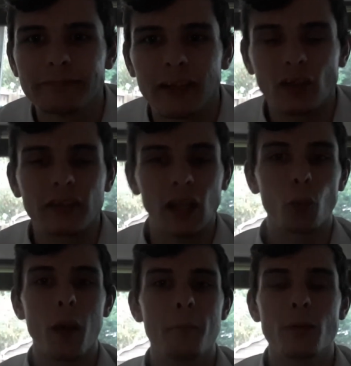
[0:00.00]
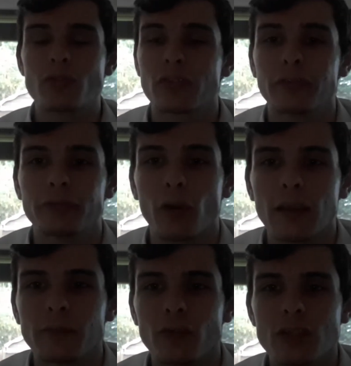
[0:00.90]
I don't like wearing boots in the
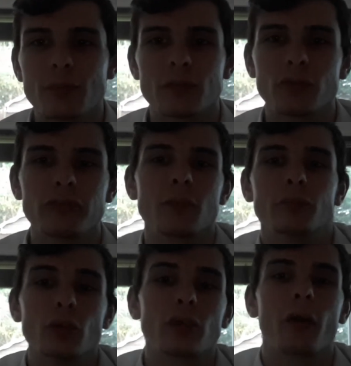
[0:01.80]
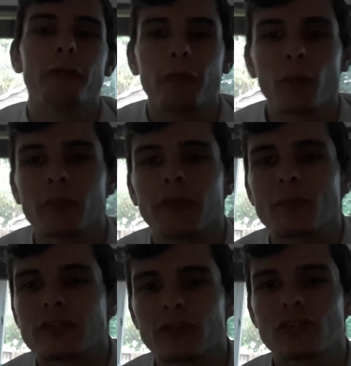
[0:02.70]
fucking first place. I'm doing it, come follow me from
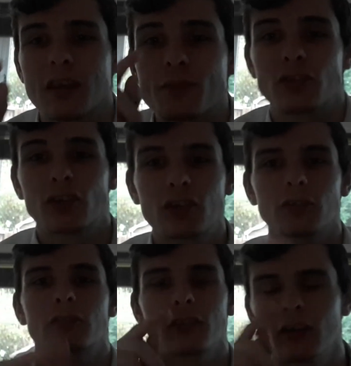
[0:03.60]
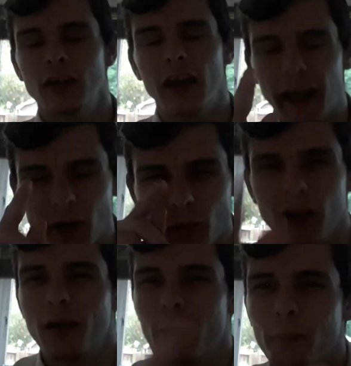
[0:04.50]
his footsteps, you cunt.
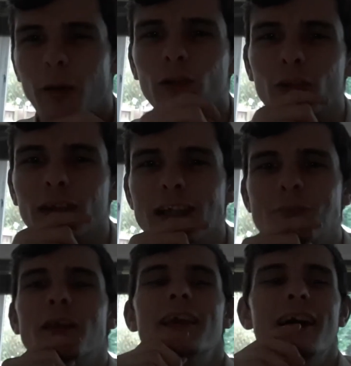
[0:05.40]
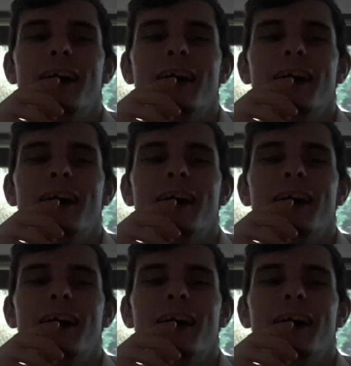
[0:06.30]
Anyway, back to the nice mate.